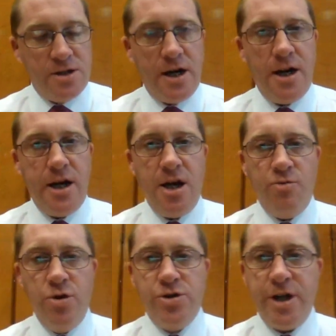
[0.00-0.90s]
Daily
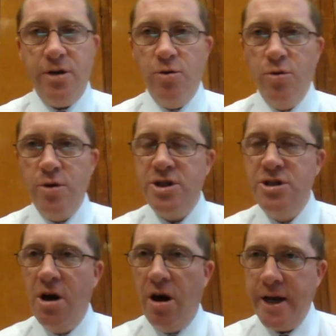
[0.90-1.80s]
routine orders
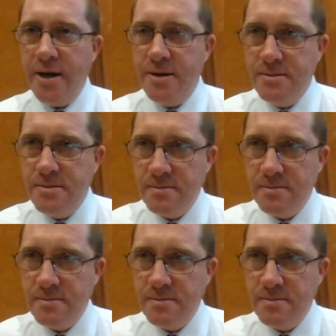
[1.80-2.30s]
9.